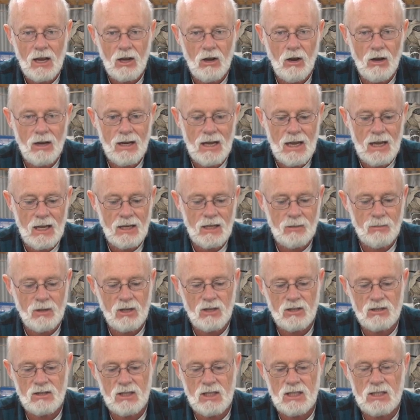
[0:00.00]
kind of handy
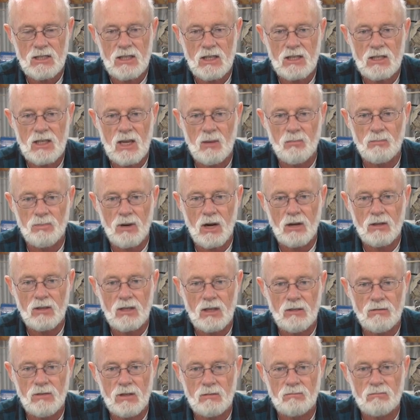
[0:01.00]
because these things get
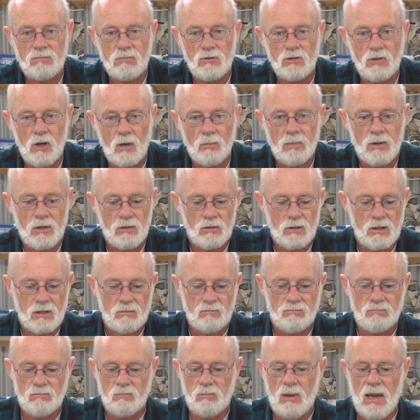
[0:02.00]
broken if you drop it or
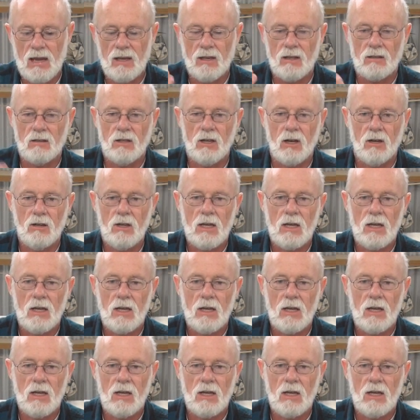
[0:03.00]
you bang it.